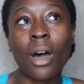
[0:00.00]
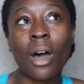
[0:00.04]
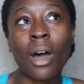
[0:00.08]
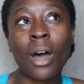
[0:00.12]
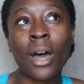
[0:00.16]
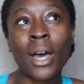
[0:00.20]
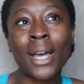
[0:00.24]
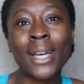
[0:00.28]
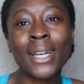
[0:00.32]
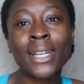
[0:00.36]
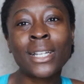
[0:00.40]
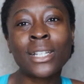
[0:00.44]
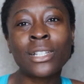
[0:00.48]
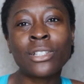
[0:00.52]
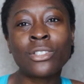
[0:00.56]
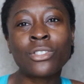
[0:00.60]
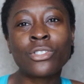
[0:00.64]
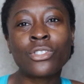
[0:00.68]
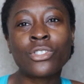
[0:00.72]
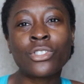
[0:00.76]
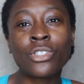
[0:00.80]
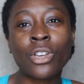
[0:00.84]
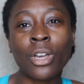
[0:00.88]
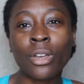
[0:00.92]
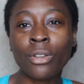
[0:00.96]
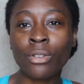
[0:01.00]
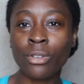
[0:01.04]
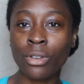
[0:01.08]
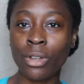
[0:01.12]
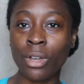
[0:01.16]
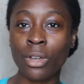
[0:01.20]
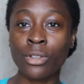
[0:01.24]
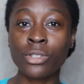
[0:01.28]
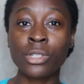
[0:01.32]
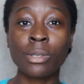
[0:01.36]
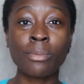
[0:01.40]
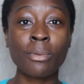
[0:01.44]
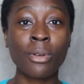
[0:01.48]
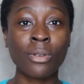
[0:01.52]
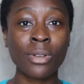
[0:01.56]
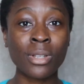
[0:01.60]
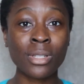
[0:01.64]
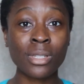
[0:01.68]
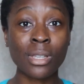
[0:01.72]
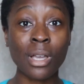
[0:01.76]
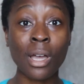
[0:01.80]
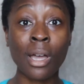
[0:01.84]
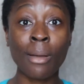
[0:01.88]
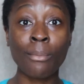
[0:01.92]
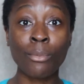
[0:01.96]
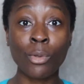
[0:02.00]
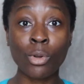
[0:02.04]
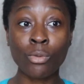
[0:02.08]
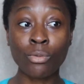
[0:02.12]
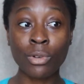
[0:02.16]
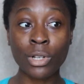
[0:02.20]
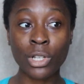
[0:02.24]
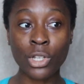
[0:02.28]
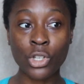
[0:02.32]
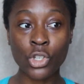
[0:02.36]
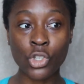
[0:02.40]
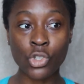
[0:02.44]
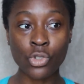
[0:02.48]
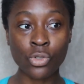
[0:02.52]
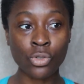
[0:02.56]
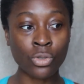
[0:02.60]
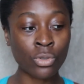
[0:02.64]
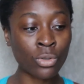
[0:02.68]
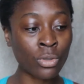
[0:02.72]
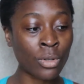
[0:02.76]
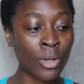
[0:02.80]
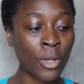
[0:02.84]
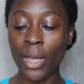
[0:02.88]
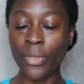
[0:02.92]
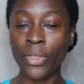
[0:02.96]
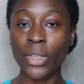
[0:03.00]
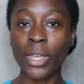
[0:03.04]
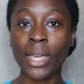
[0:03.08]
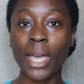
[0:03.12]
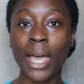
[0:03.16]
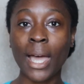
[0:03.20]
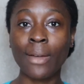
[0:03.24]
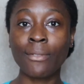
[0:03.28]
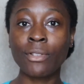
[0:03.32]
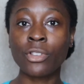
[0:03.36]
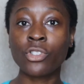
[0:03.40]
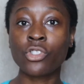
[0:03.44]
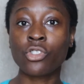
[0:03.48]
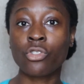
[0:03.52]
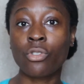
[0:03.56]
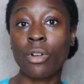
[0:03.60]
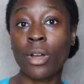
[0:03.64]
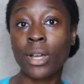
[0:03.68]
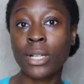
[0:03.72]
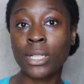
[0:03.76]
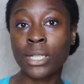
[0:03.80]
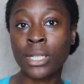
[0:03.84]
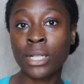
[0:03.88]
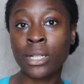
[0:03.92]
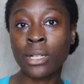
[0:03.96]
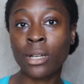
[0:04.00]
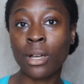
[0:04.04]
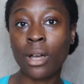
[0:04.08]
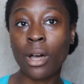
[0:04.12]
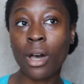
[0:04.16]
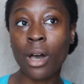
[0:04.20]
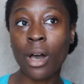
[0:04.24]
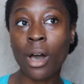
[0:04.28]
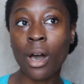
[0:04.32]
I don't know, to be honest. I'm not really sure. I think having tried it,